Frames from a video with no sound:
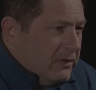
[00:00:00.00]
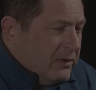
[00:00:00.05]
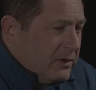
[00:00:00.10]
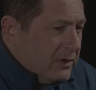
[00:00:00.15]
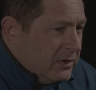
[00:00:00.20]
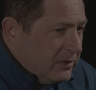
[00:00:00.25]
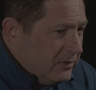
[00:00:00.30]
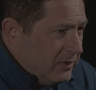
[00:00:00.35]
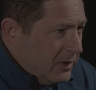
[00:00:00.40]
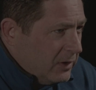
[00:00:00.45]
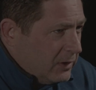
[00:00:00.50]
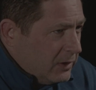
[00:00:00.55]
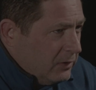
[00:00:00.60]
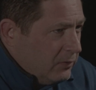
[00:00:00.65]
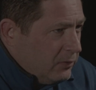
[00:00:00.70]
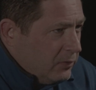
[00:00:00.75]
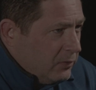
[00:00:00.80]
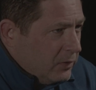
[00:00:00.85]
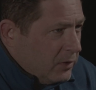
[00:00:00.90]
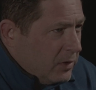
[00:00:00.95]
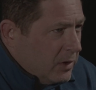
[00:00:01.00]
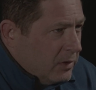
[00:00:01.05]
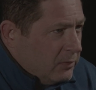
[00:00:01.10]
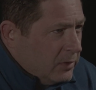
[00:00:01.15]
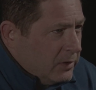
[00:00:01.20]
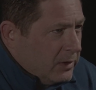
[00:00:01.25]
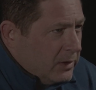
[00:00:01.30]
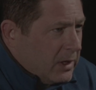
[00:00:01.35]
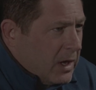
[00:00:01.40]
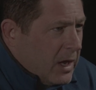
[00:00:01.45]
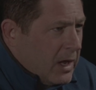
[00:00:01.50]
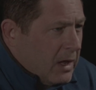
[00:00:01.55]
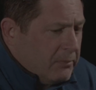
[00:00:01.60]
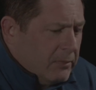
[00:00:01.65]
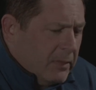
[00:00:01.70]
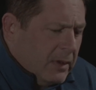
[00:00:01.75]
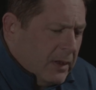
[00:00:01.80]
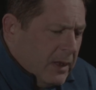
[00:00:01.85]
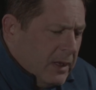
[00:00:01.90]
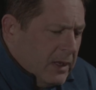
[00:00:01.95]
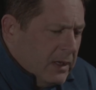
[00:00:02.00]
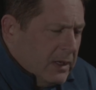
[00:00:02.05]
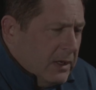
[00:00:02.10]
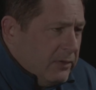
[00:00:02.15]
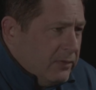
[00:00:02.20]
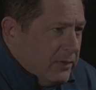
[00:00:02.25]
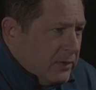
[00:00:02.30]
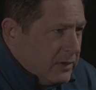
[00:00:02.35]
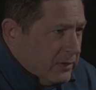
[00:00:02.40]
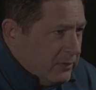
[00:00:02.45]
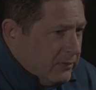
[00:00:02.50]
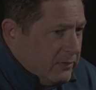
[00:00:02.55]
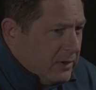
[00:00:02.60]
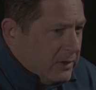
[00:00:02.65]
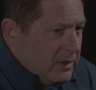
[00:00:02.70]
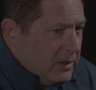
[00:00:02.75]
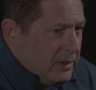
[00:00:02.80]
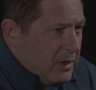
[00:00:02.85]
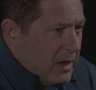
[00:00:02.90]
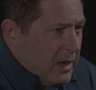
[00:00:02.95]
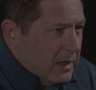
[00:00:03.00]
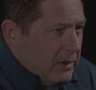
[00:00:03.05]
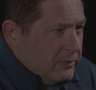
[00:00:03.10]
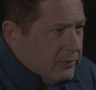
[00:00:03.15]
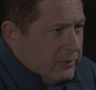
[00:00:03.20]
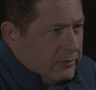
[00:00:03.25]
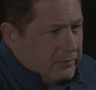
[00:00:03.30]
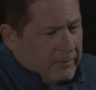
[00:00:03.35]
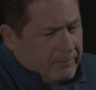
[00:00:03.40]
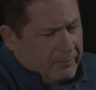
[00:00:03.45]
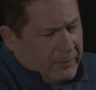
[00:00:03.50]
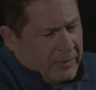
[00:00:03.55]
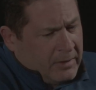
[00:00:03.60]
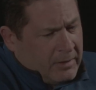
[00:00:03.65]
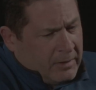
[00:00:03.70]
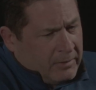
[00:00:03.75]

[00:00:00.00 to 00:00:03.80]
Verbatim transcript: into Kentucky through the Cumberland Gap, hit the Kentucky colleges.